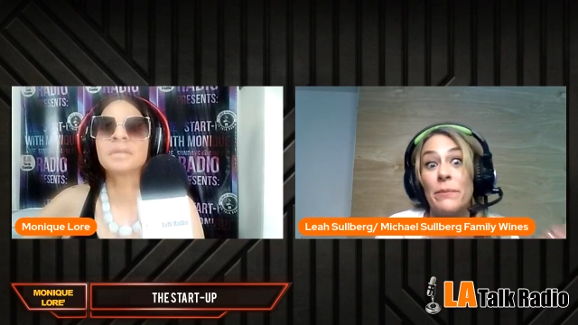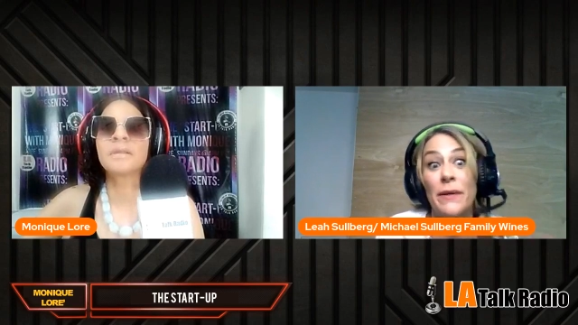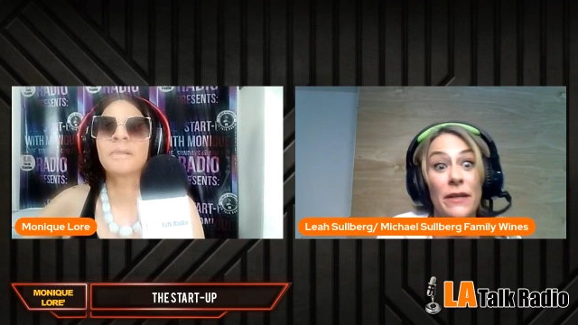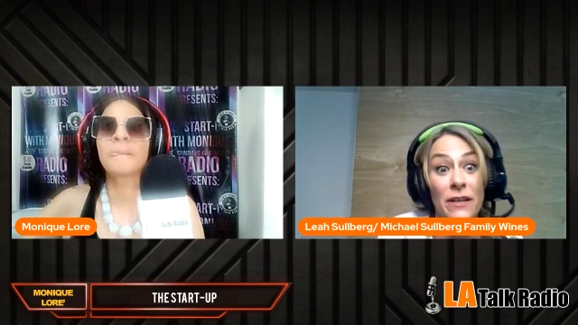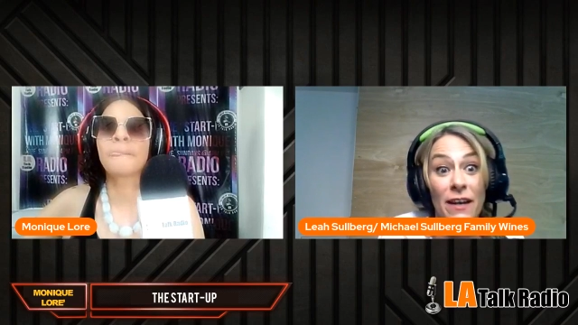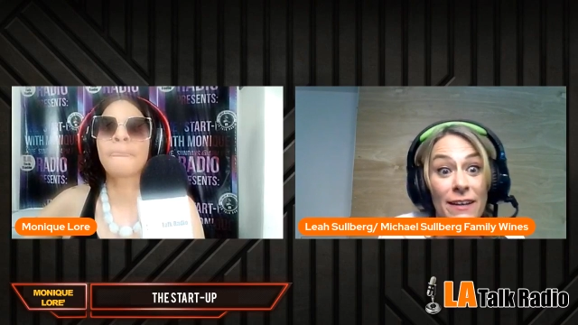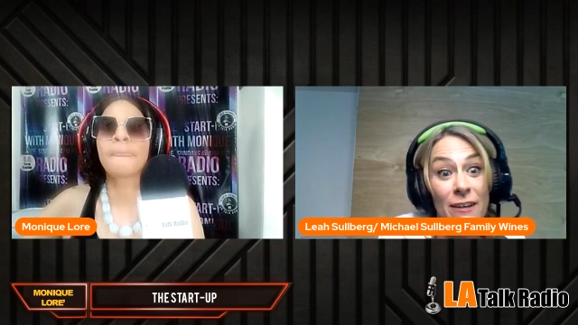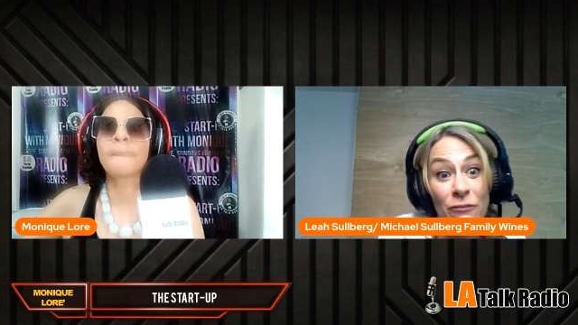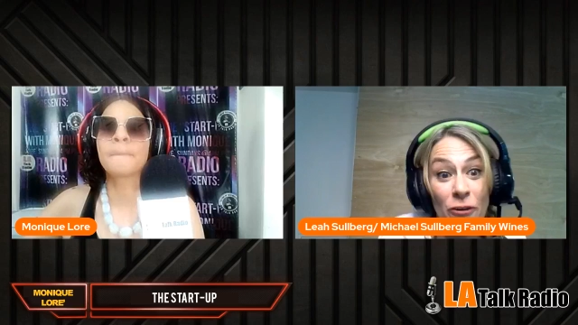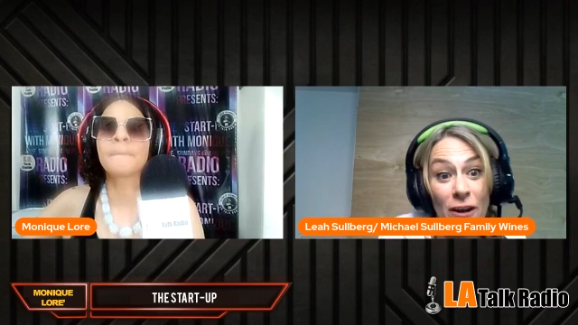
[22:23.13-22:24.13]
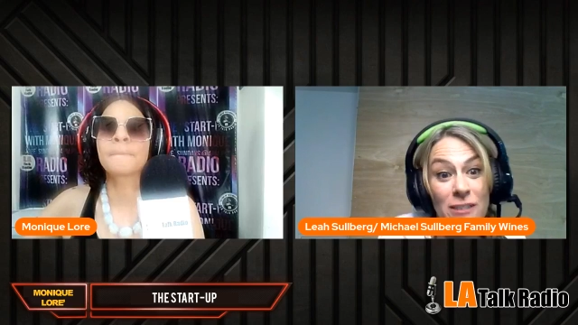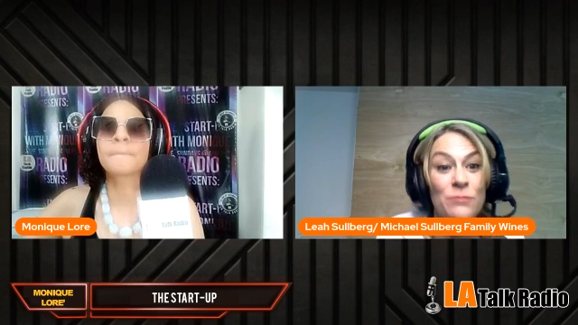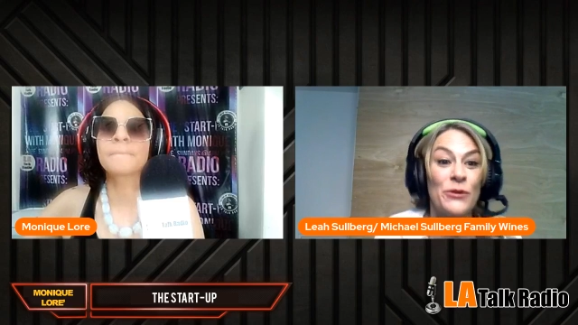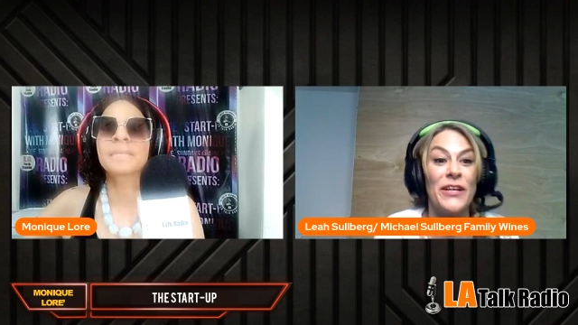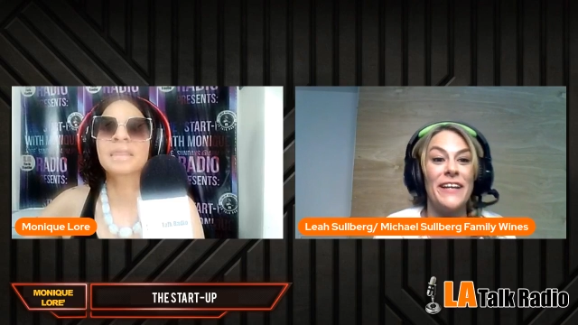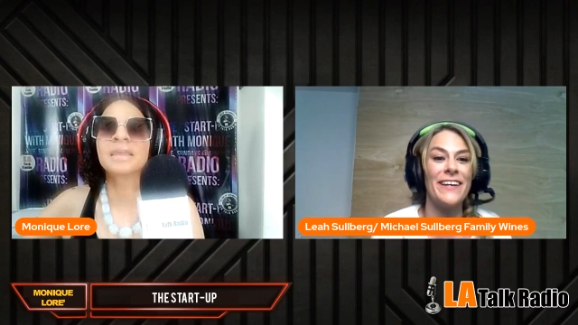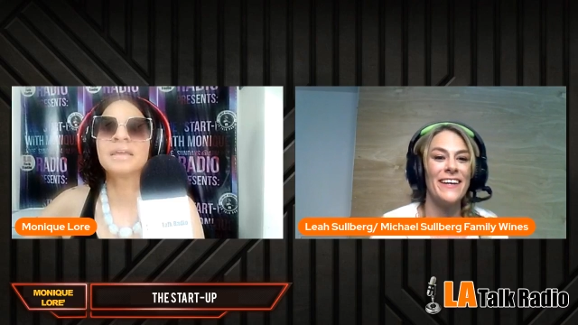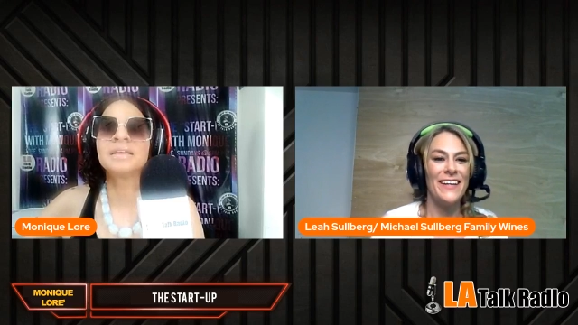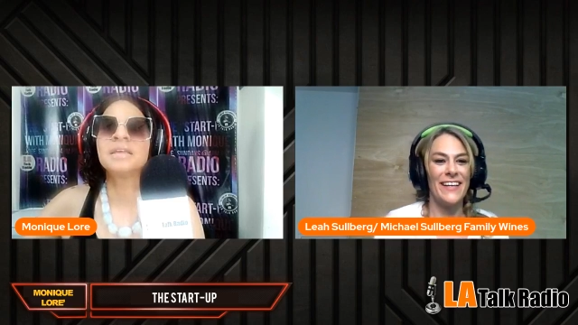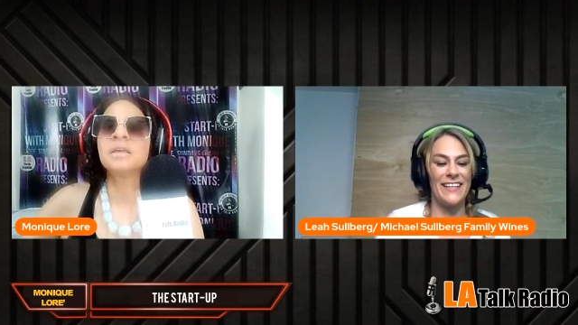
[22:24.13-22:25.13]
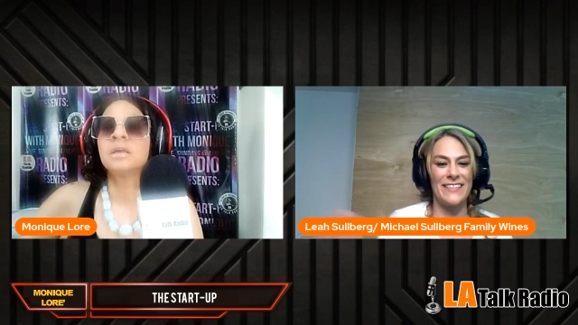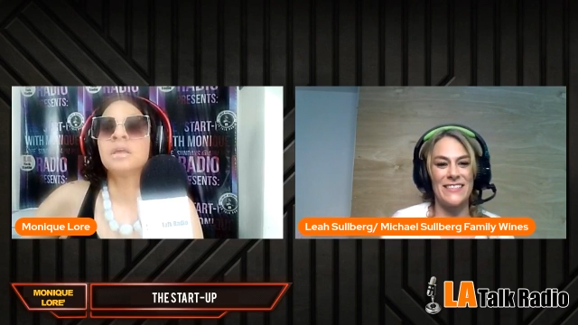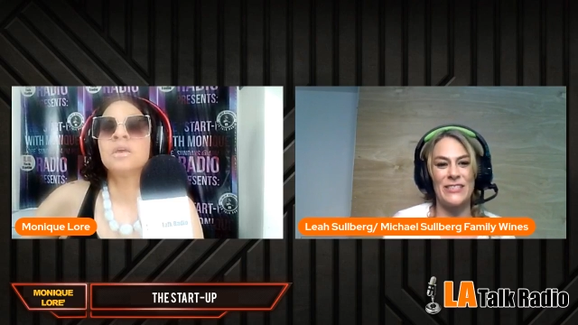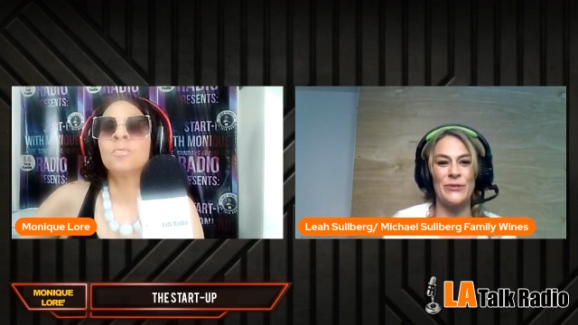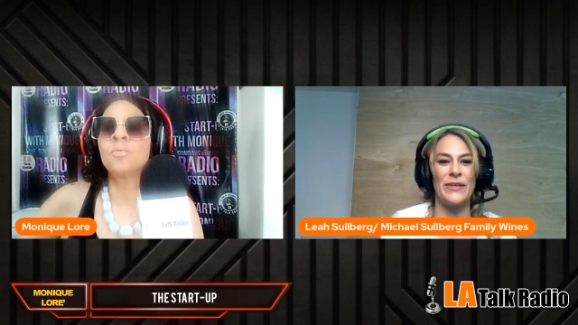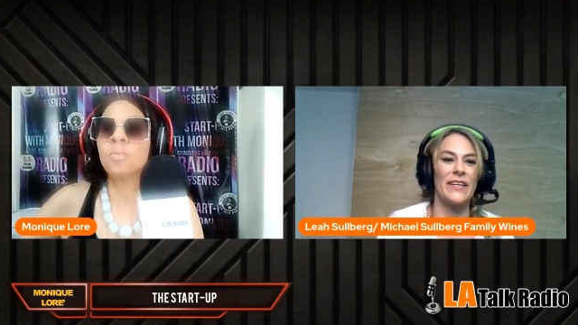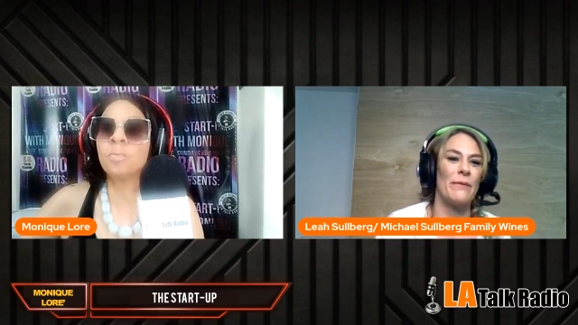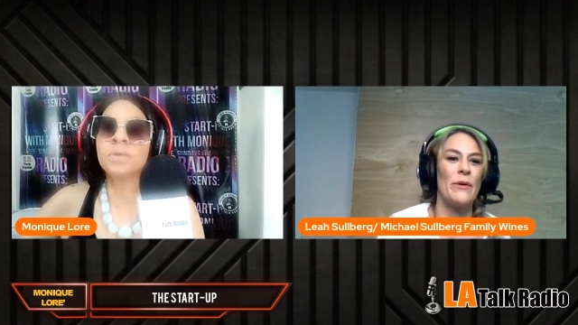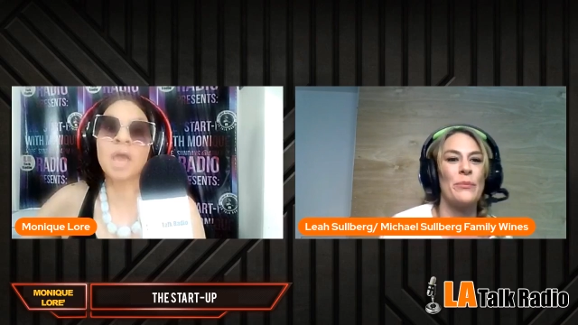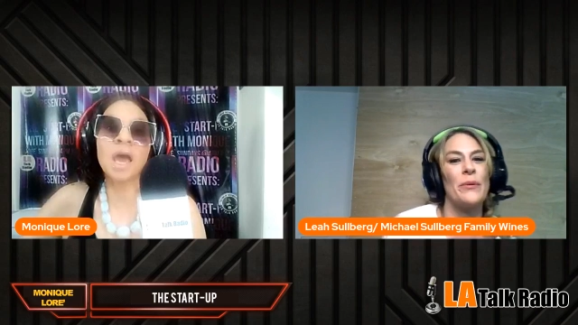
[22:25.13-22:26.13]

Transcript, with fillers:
Speaker 1: might be a good idea for us monique is doing a yeah.